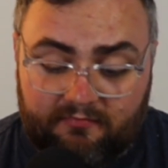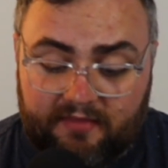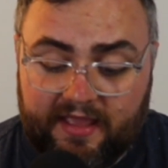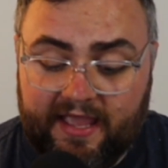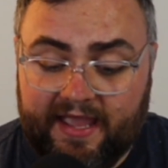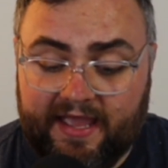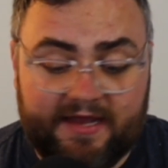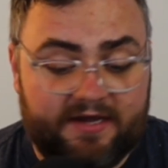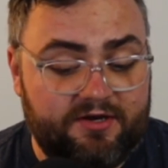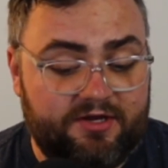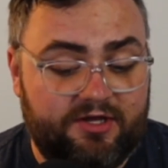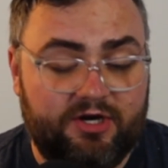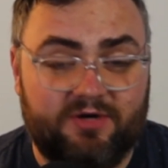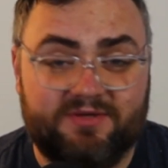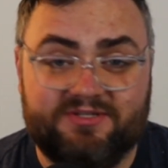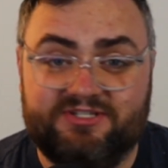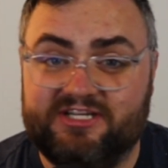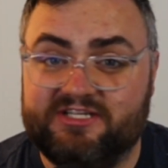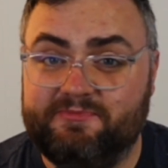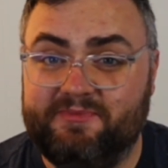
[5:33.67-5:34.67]
And,
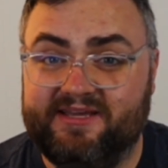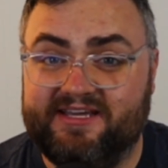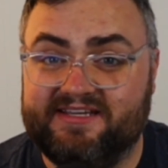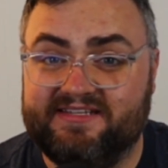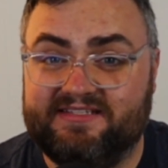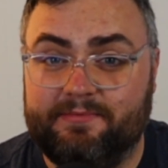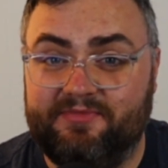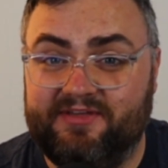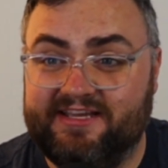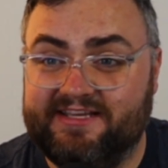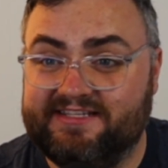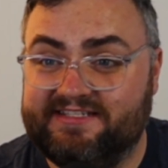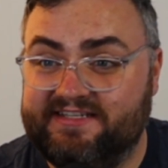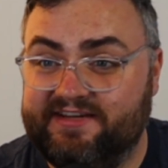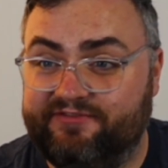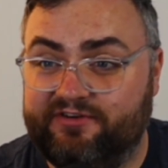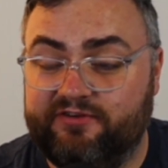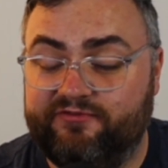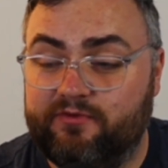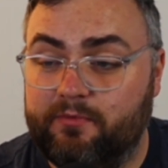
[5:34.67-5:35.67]
just because something is
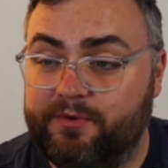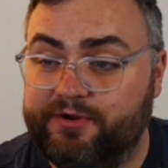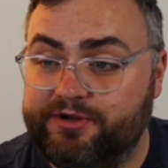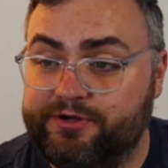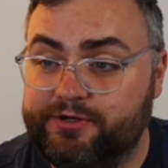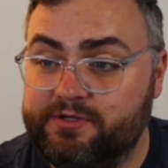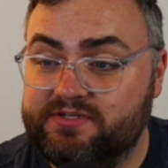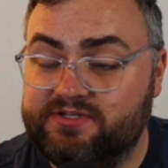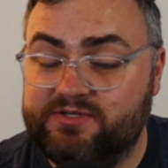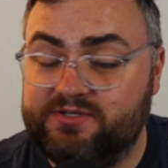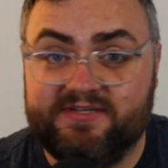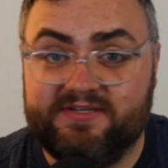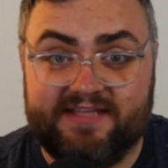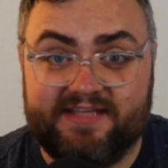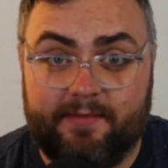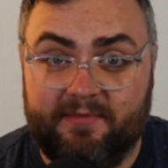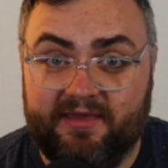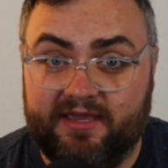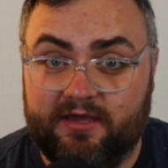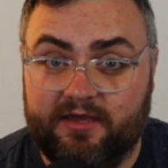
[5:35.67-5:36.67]
different from what you're used to, does
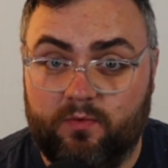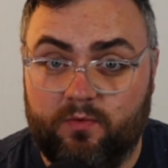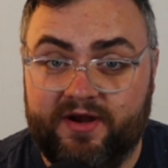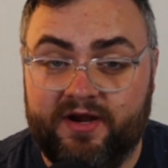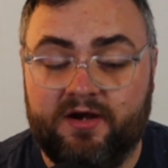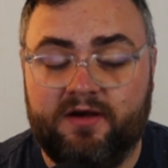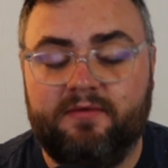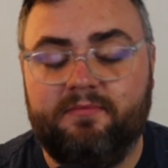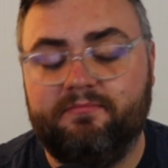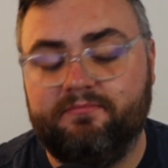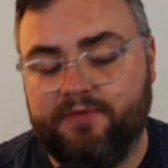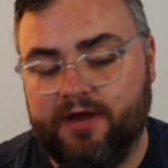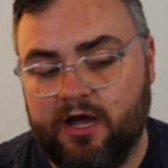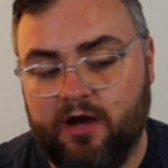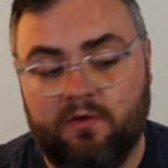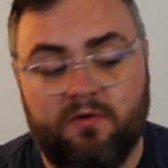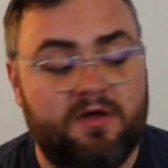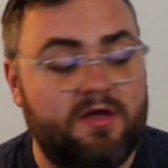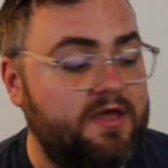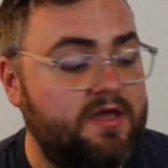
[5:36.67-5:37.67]
that make it weird?
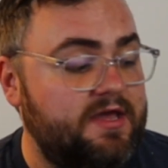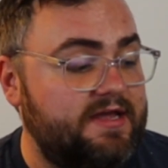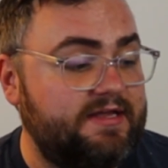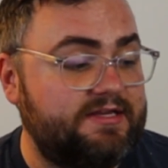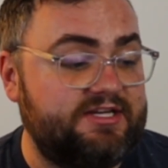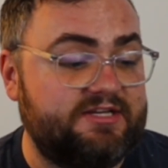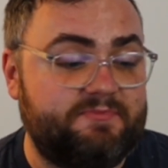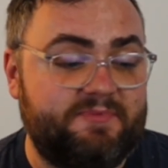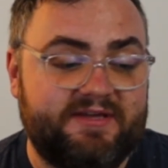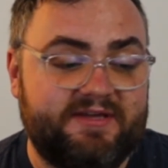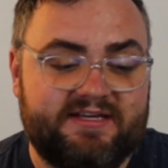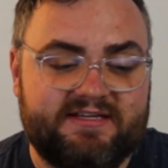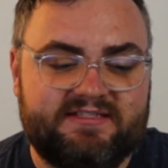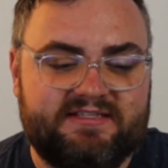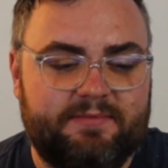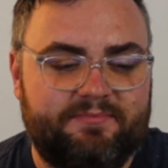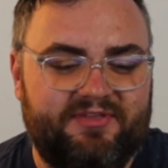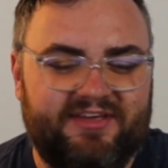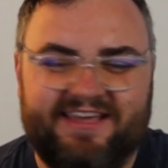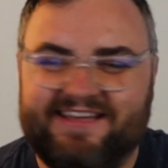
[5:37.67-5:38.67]
No. Just because
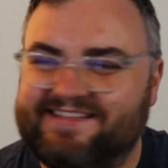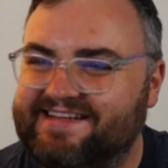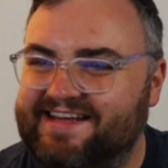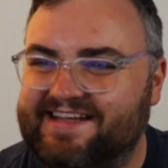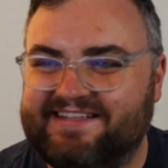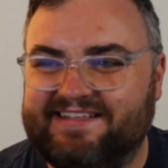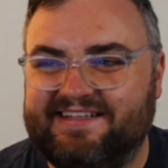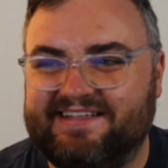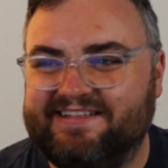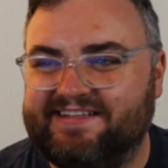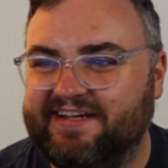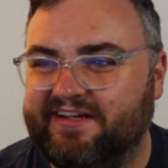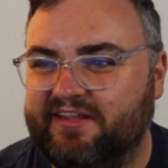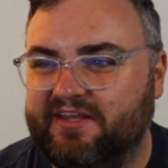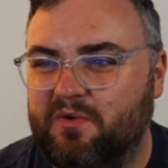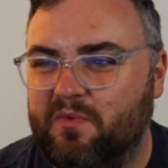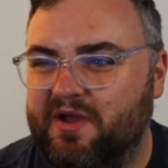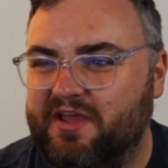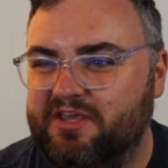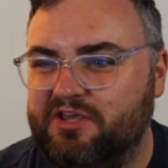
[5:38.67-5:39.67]
something isn't necessarily
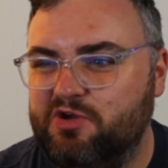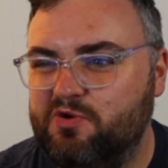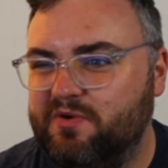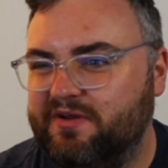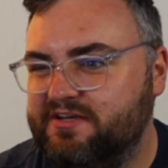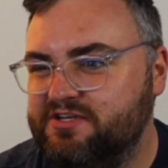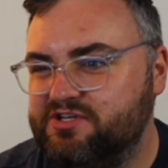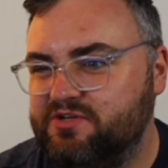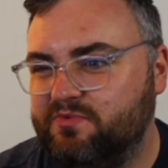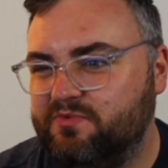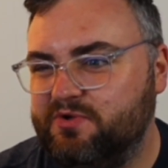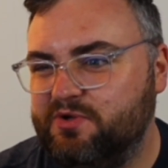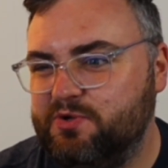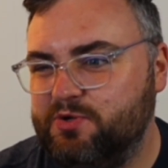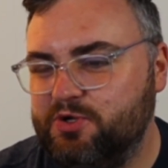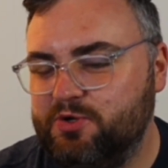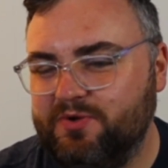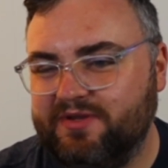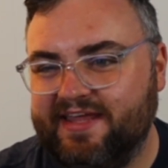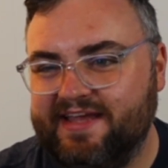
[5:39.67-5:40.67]
what you
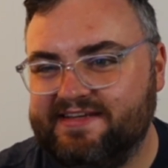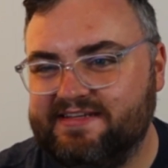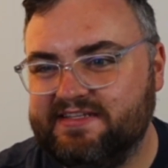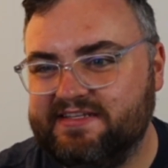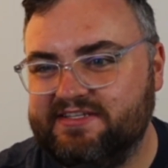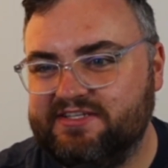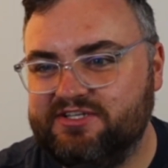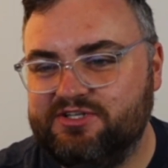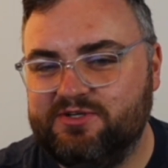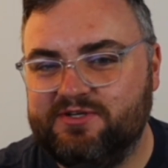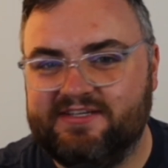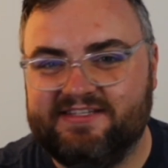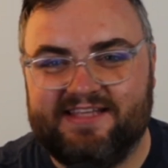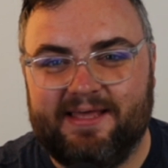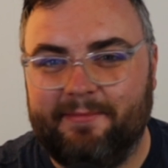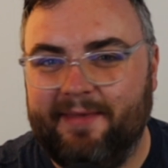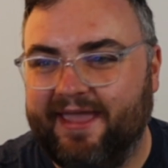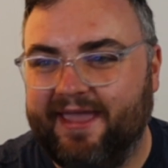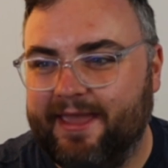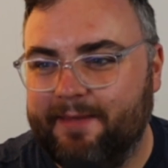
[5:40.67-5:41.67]
would like to listen to, does
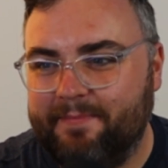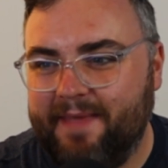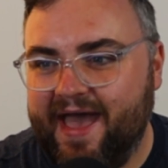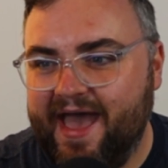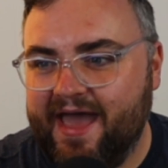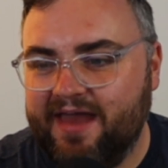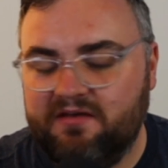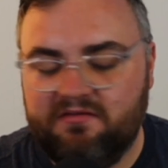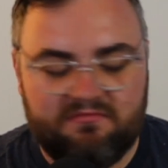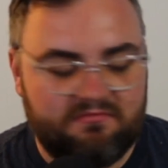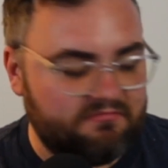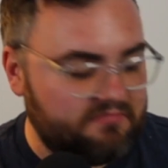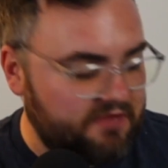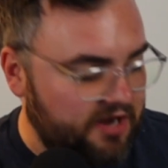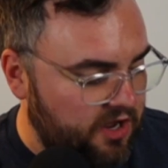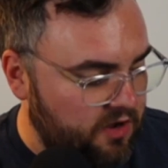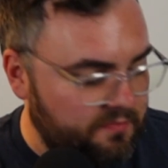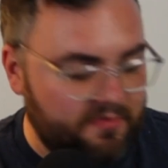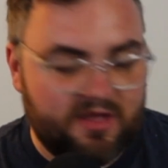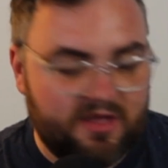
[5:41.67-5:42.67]
that make it bad? No.